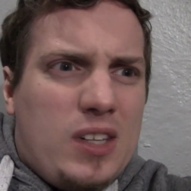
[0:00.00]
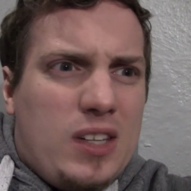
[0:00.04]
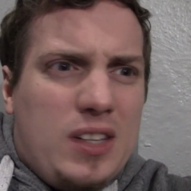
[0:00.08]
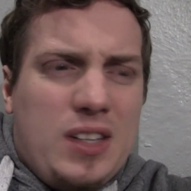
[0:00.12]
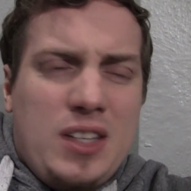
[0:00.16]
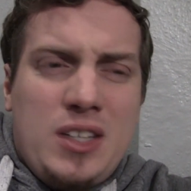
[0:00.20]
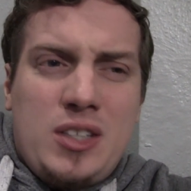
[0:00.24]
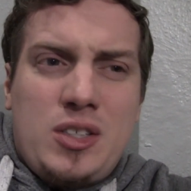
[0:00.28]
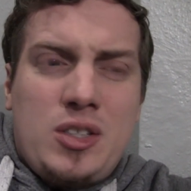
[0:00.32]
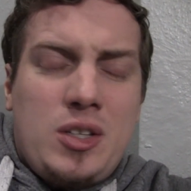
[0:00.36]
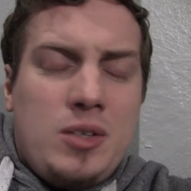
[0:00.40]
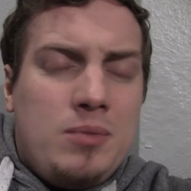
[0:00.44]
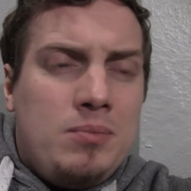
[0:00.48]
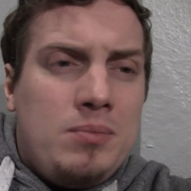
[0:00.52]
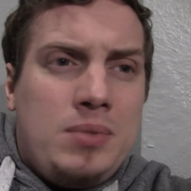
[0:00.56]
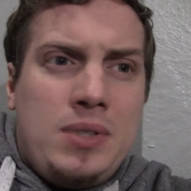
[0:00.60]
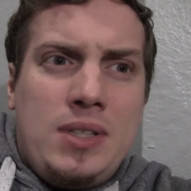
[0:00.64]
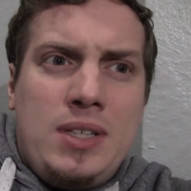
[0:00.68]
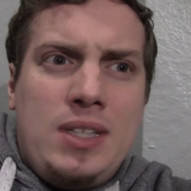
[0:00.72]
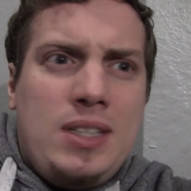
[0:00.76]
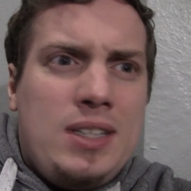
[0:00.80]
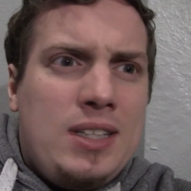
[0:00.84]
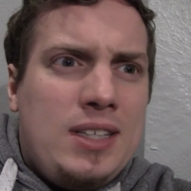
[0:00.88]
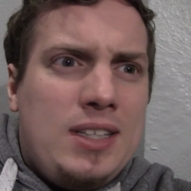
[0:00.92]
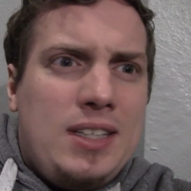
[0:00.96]
this
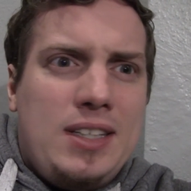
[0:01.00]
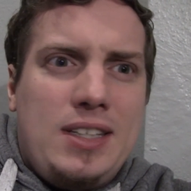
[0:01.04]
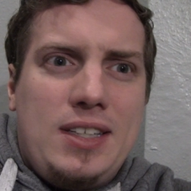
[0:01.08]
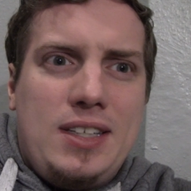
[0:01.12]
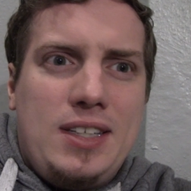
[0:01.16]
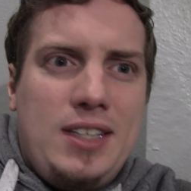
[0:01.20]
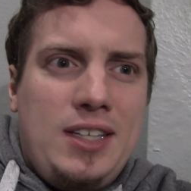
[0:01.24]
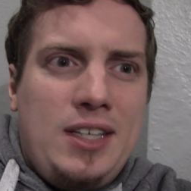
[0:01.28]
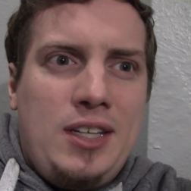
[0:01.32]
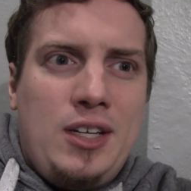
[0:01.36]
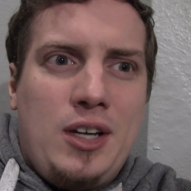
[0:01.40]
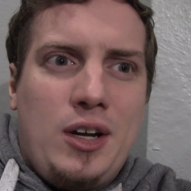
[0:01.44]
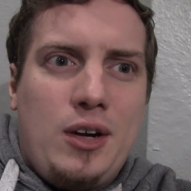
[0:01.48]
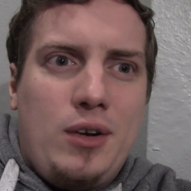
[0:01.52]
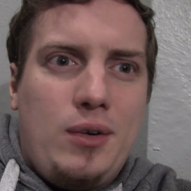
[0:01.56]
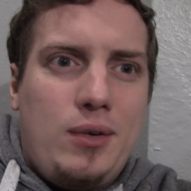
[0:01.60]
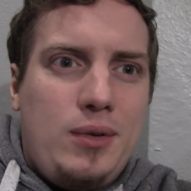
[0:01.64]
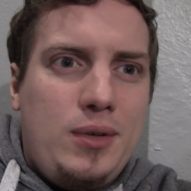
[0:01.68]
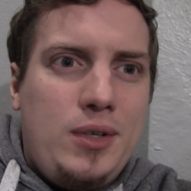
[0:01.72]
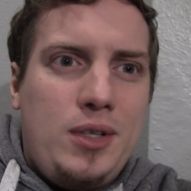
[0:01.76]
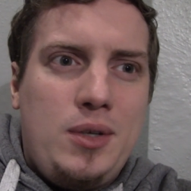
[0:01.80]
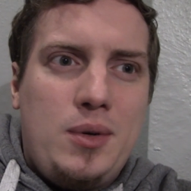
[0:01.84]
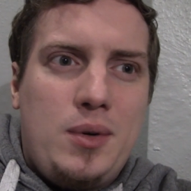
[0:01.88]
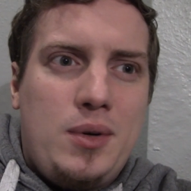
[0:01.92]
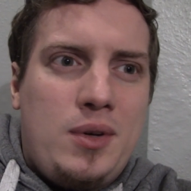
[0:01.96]
completely you
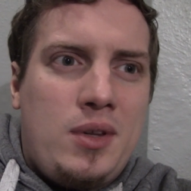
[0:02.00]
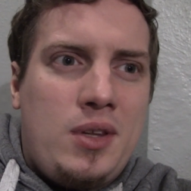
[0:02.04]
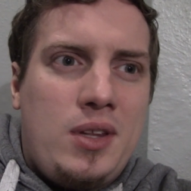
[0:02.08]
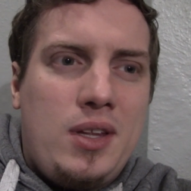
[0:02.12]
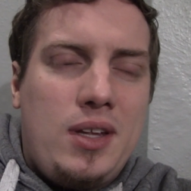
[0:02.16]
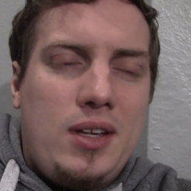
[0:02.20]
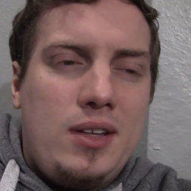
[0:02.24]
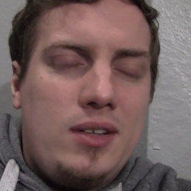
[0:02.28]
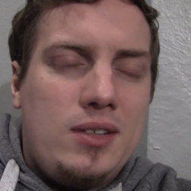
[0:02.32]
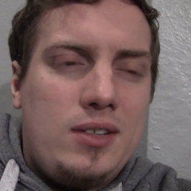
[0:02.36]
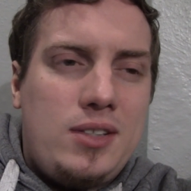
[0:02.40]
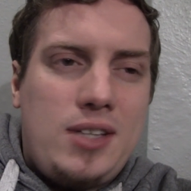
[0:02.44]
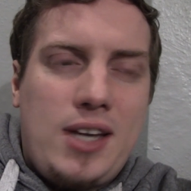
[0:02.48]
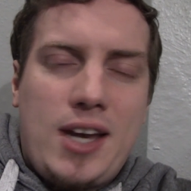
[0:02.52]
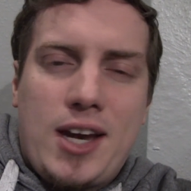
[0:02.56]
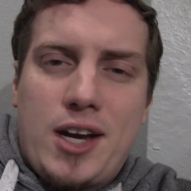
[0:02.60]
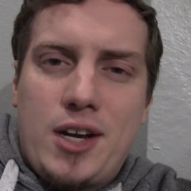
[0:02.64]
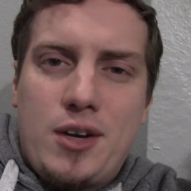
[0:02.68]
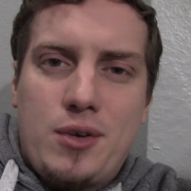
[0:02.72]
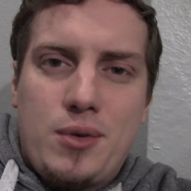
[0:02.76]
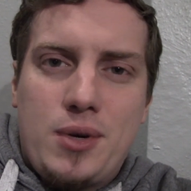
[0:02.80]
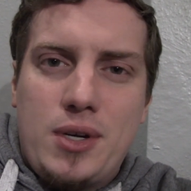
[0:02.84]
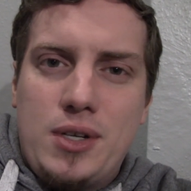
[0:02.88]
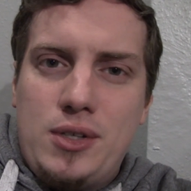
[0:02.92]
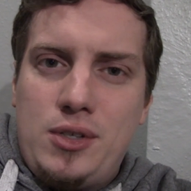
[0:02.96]
know you would think
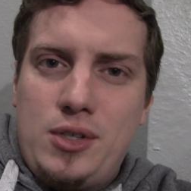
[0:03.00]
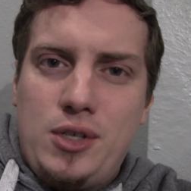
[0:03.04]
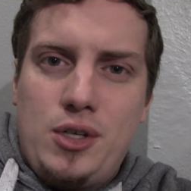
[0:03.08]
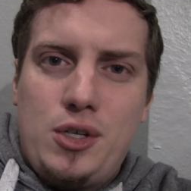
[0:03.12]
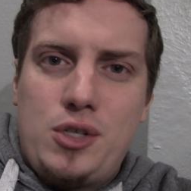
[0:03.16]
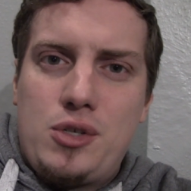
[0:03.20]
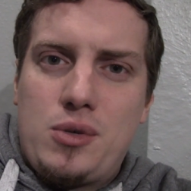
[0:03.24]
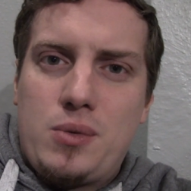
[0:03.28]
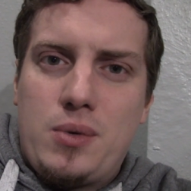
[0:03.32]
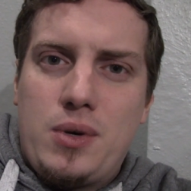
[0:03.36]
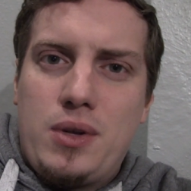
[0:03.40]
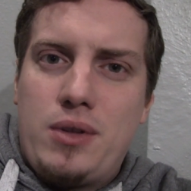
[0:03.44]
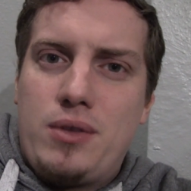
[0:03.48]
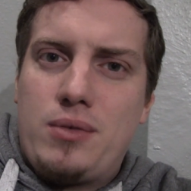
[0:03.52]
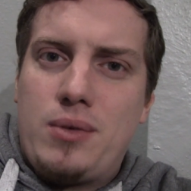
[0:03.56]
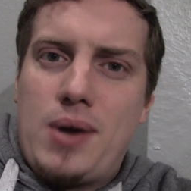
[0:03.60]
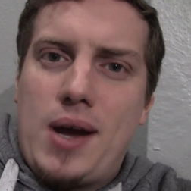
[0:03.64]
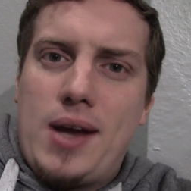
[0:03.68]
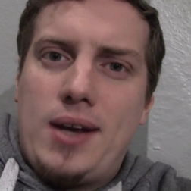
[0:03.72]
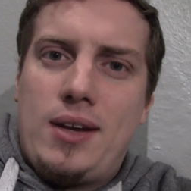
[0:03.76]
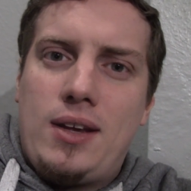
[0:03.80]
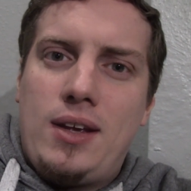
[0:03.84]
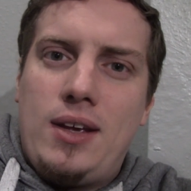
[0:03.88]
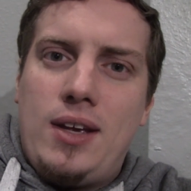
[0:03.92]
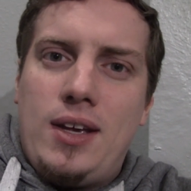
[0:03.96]
secondary tertiary
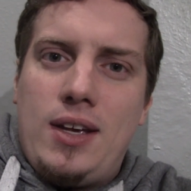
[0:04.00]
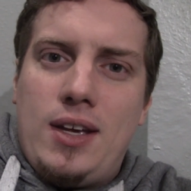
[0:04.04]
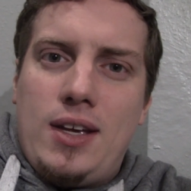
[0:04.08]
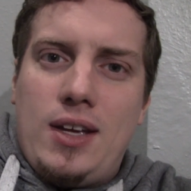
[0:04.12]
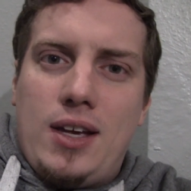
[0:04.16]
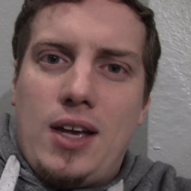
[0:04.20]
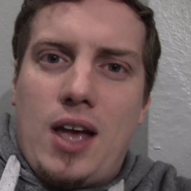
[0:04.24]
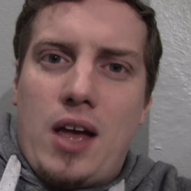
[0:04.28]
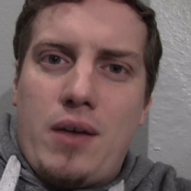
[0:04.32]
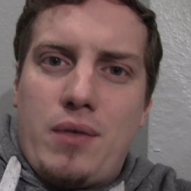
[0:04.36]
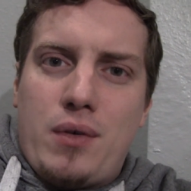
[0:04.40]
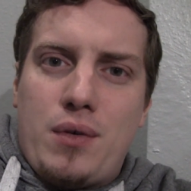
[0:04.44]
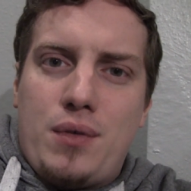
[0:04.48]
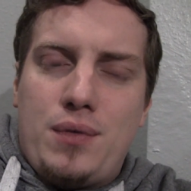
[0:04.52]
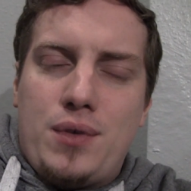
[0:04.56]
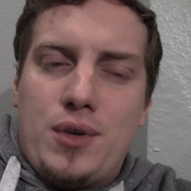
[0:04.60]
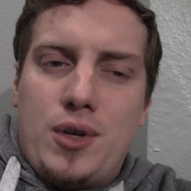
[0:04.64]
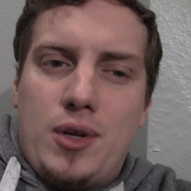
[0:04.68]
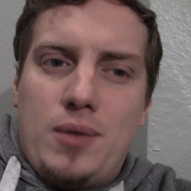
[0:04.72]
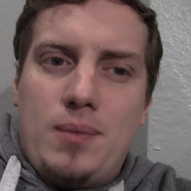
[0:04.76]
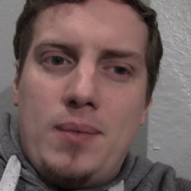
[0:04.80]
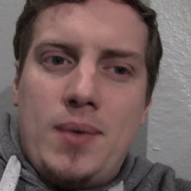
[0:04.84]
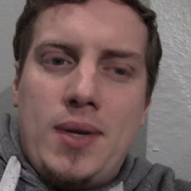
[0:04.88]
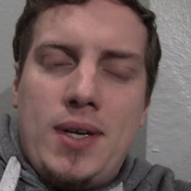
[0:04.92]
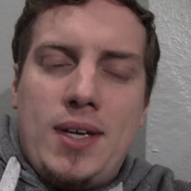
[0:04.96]
thread of a
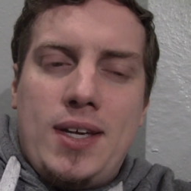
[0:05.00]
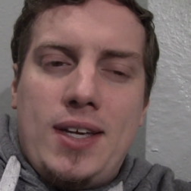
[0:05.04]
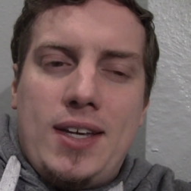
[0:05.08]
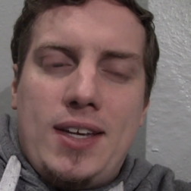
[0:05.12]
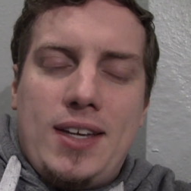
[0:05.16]
film